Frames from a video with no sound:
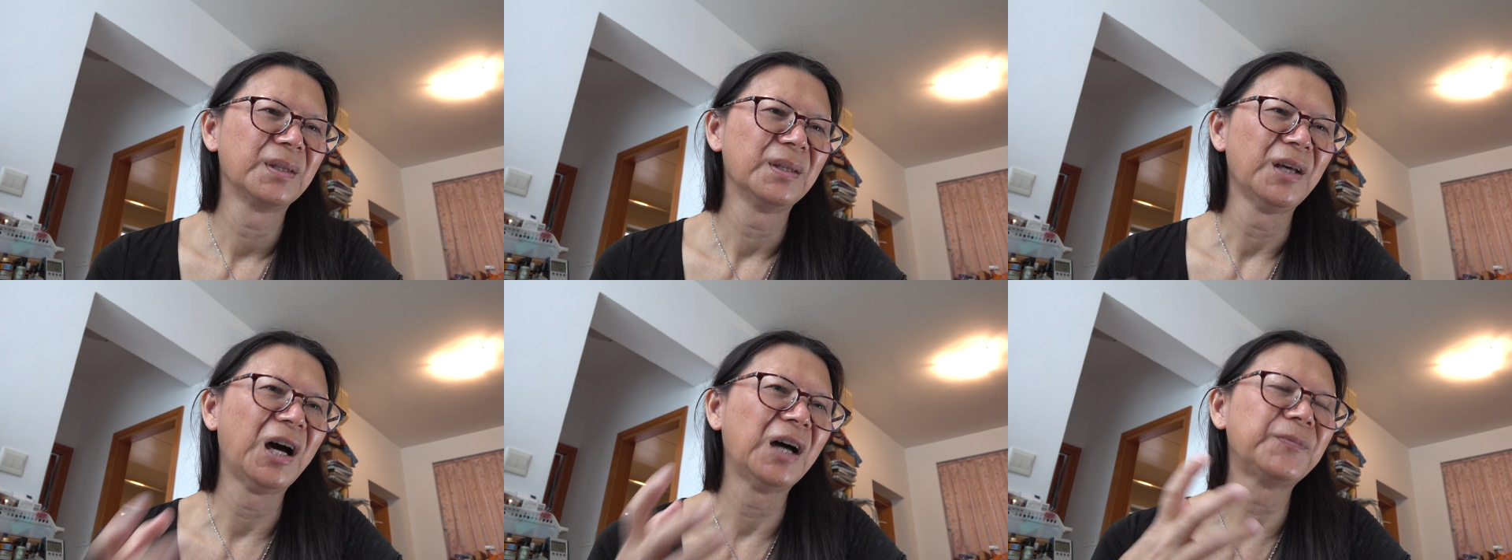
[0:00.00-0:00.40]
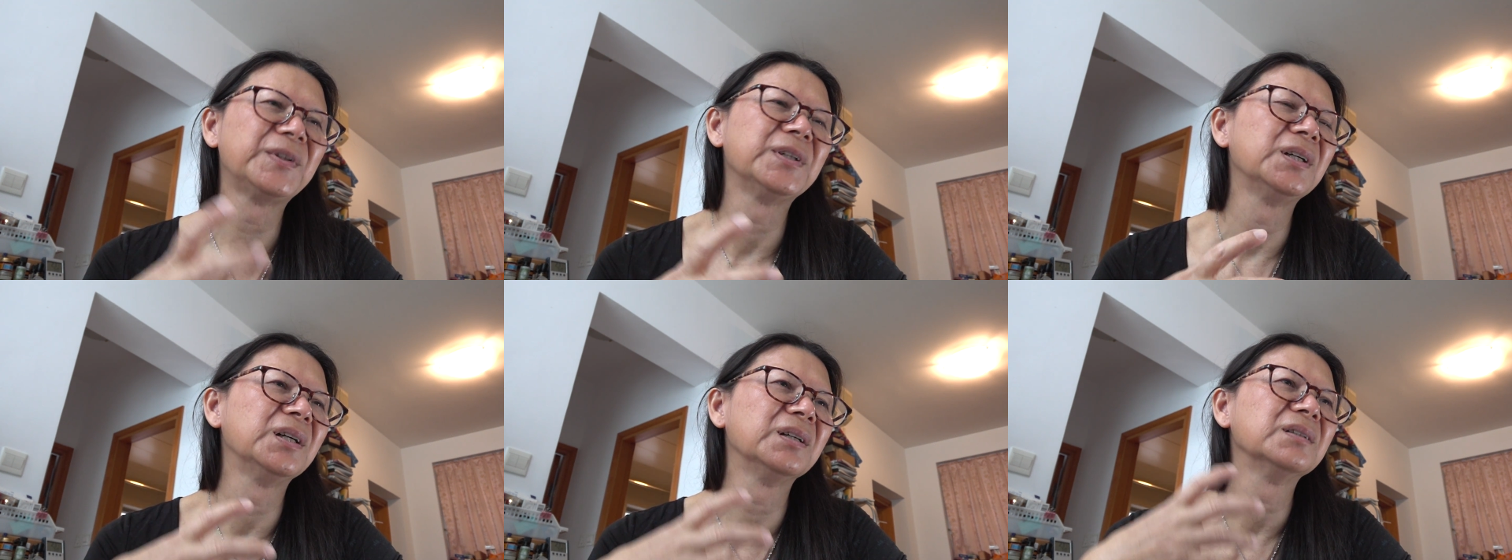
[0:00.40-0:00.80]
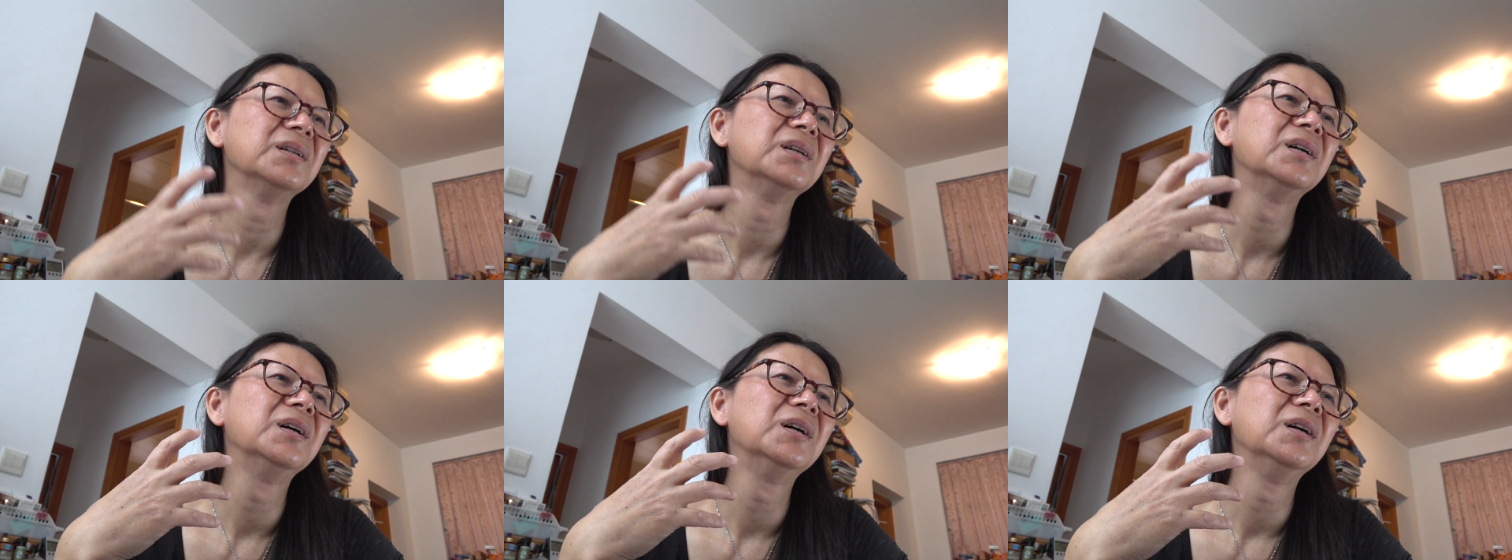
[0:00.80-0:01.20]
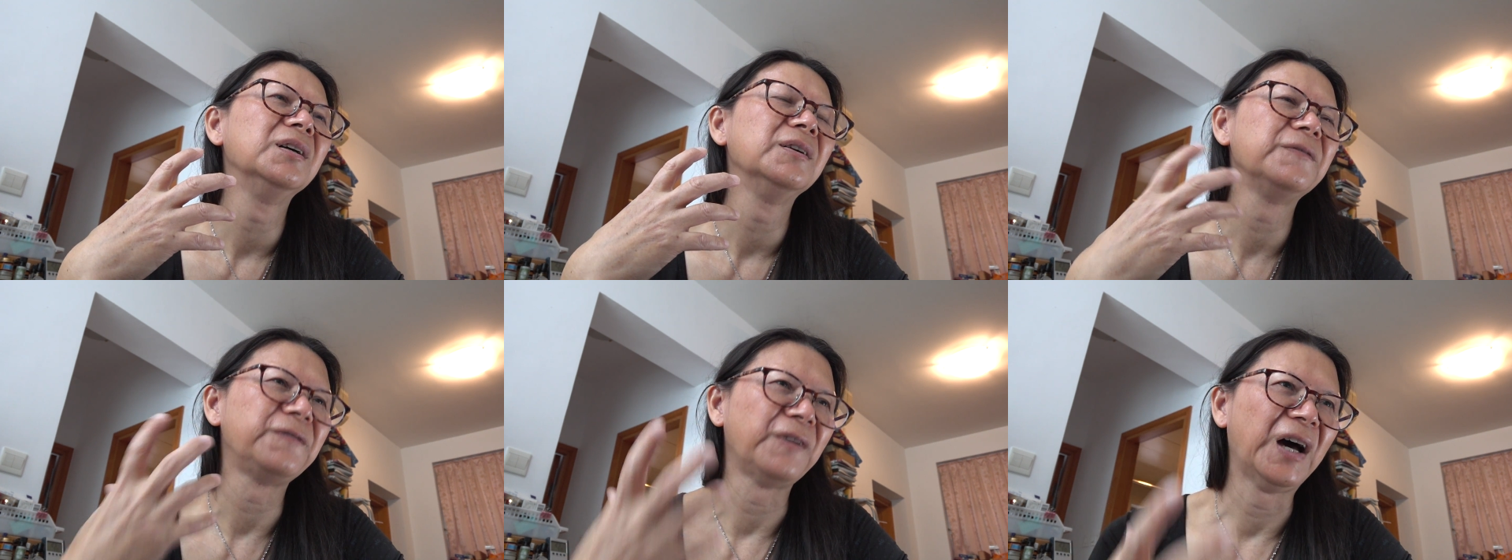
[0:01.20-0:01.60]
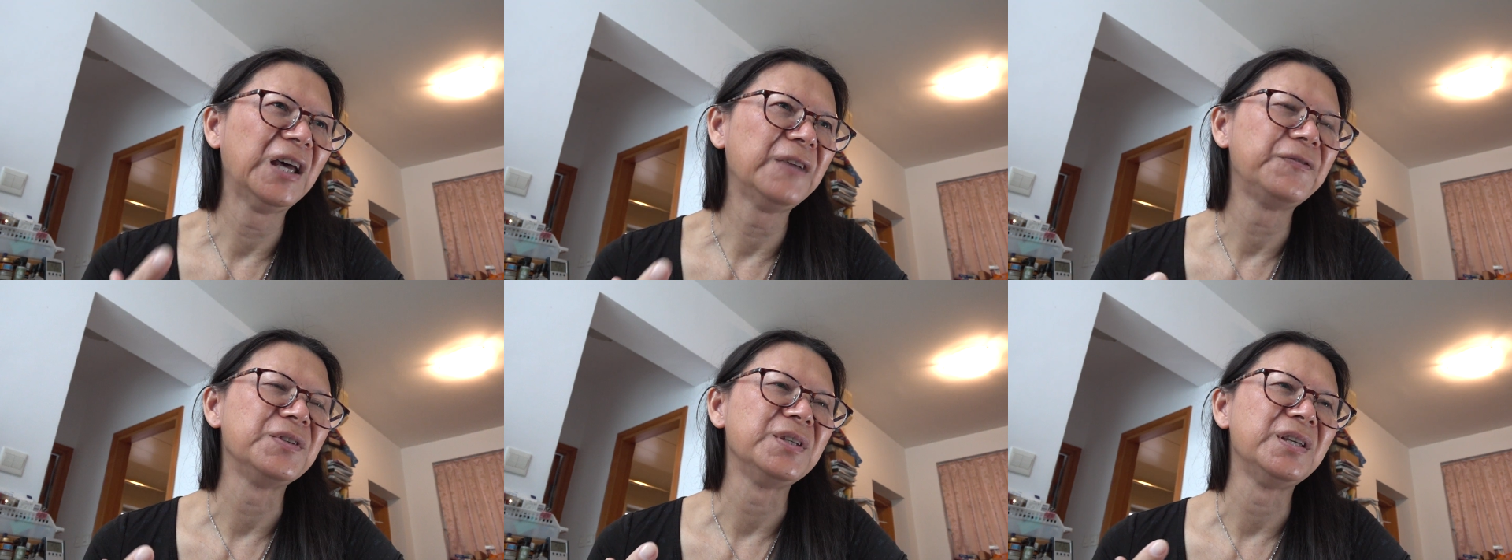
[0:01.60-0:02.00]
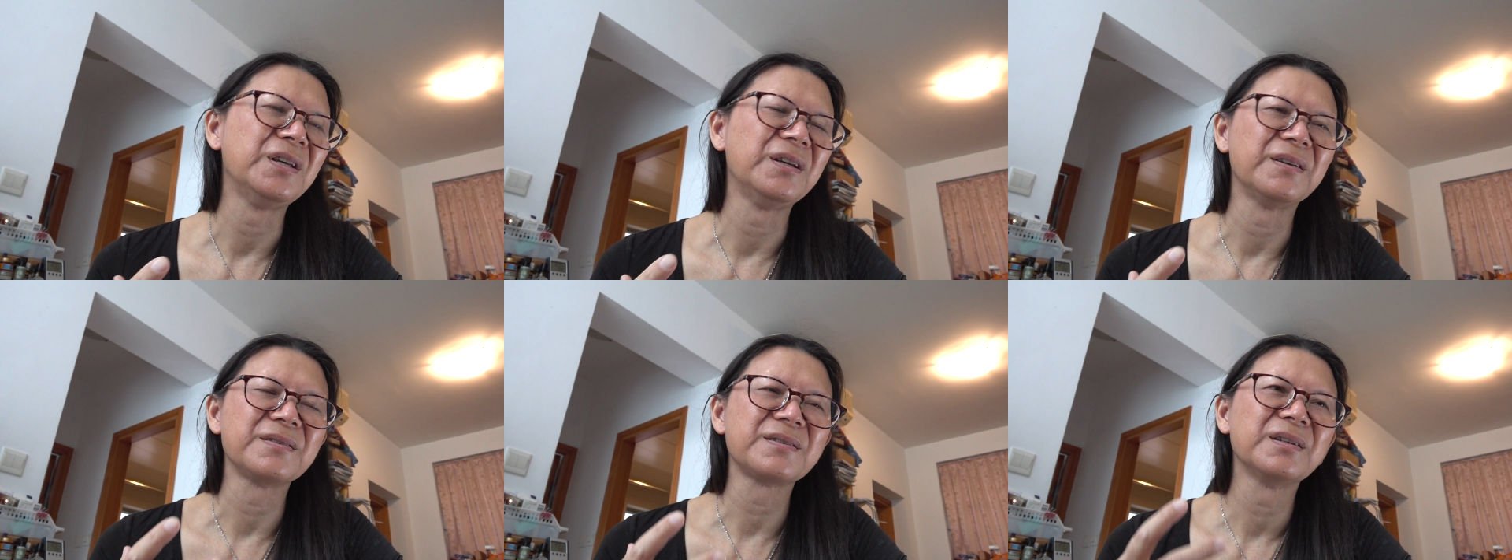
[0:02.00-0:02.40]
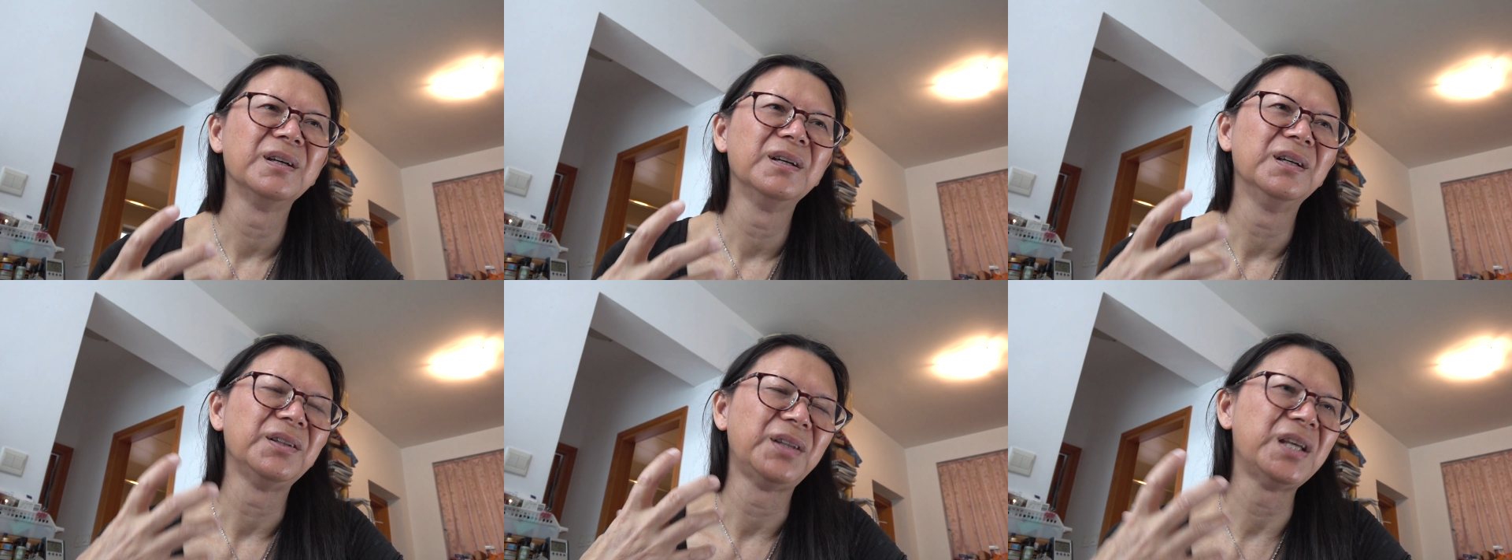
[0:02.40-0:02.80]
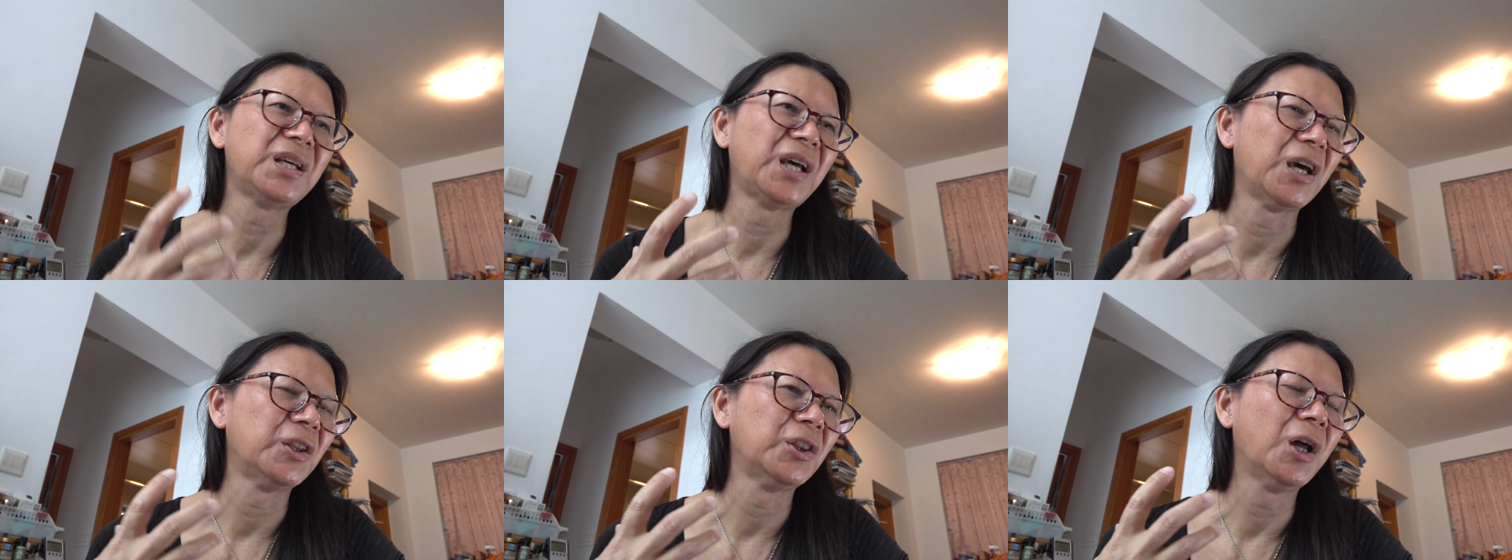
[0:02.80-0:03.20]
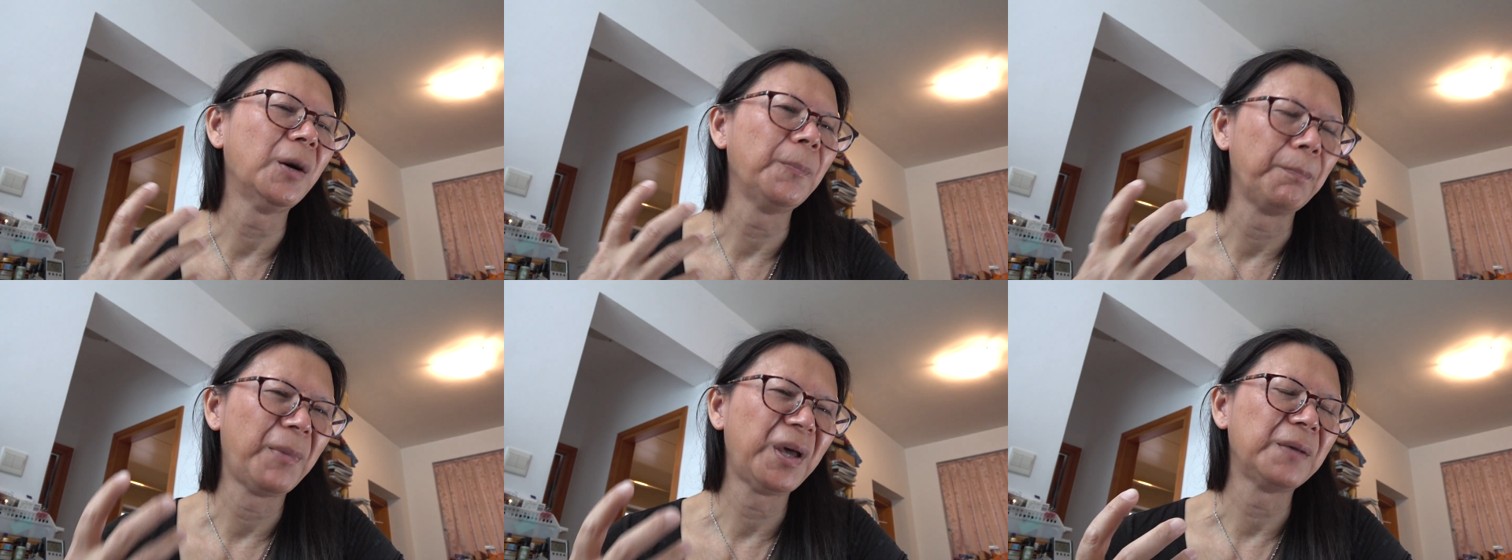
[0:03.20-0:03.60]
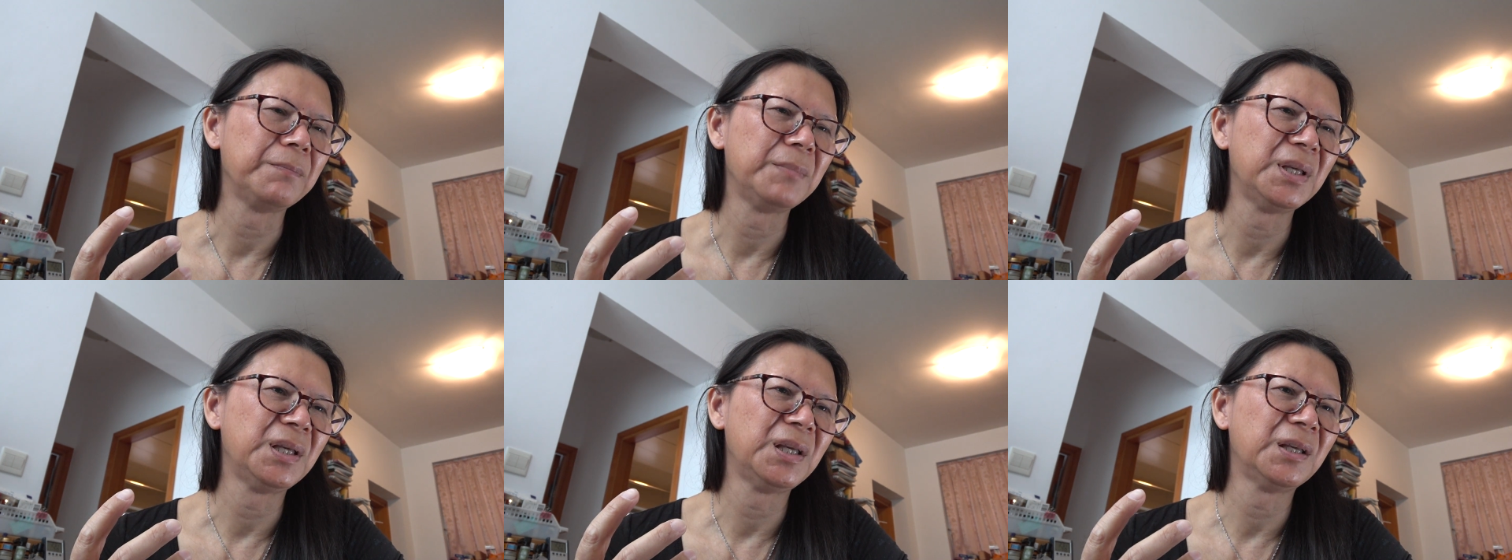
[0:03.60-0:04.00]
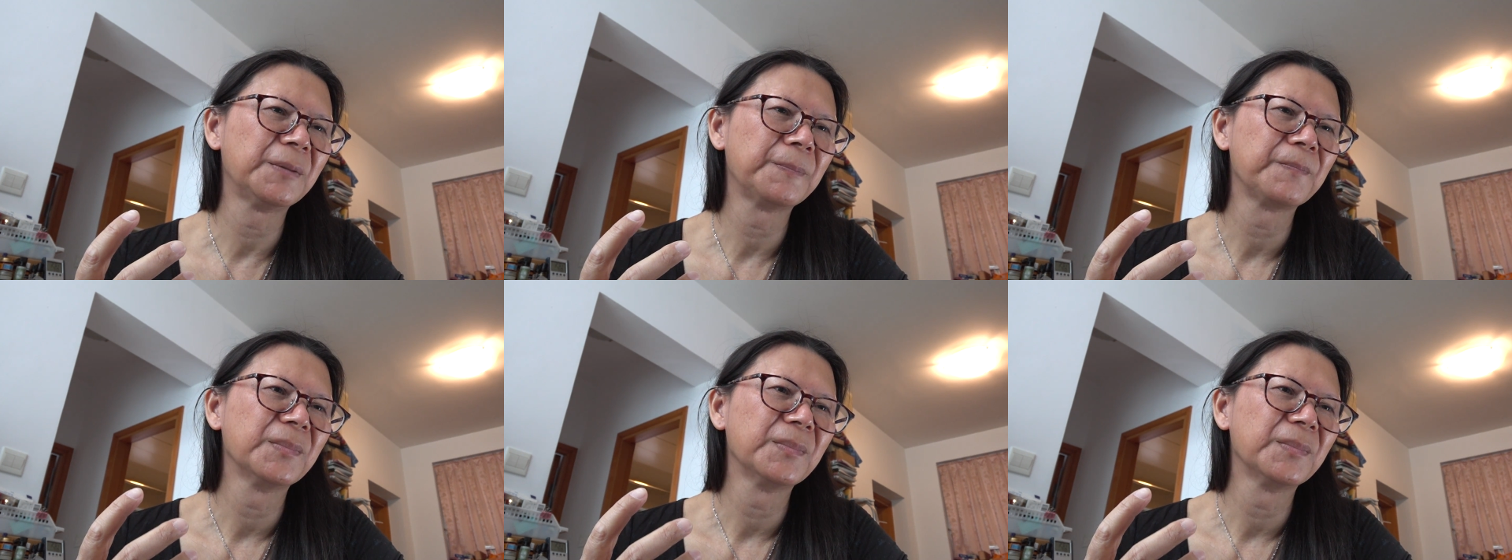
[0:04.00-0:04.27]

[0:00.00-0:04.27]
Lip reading: After 5 years, they cannot make me